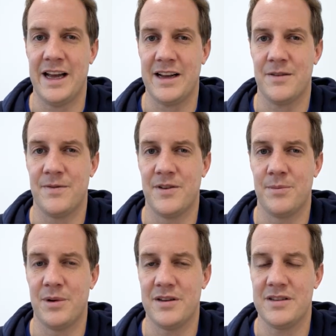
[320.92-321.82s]
lack of
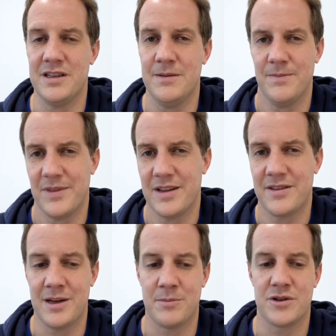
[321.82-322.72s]
visibility.
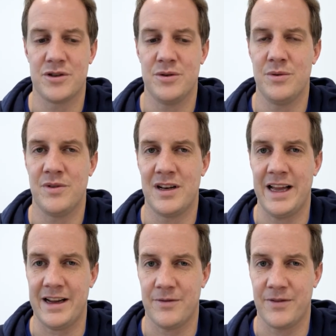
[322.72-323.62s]
It's number two, the
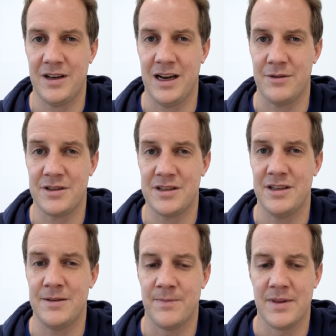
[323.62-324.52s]
lack of
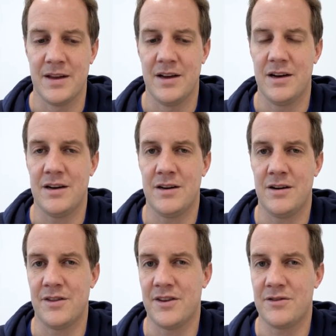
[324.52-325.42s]
clarity uh,
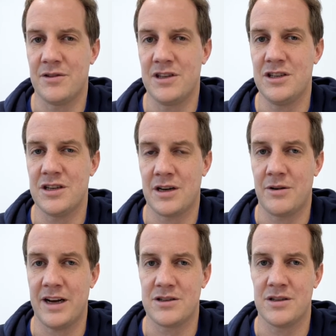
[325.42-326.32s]
on the strategic
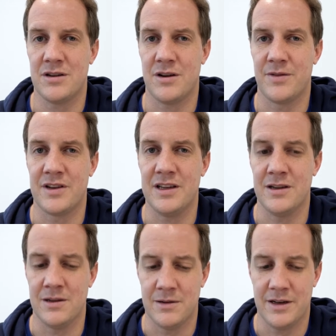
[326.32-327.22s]
direction of the
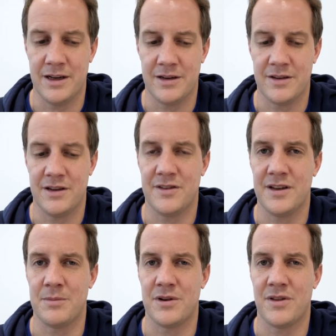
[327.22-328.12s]
deal. And it's
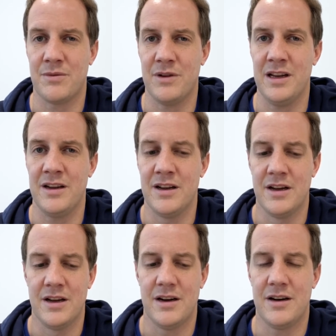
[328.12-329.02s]
number three,
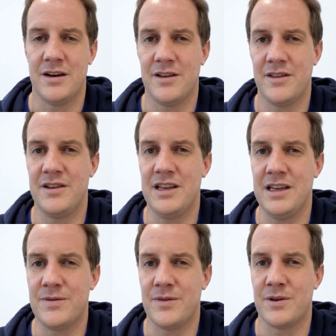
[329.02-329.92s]
uh, the
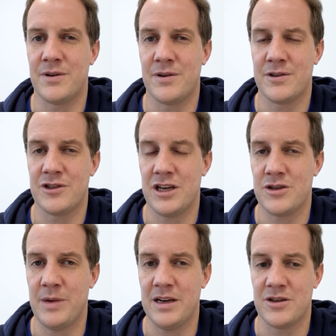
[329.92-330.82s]
need for
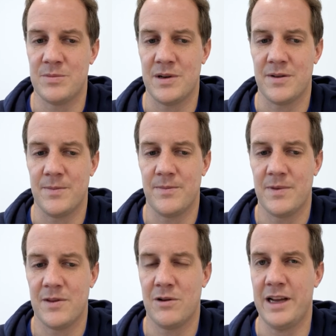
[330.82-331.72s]
change management.
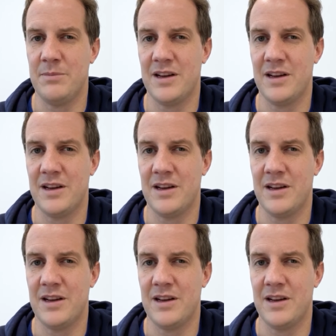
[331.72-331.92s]
So let me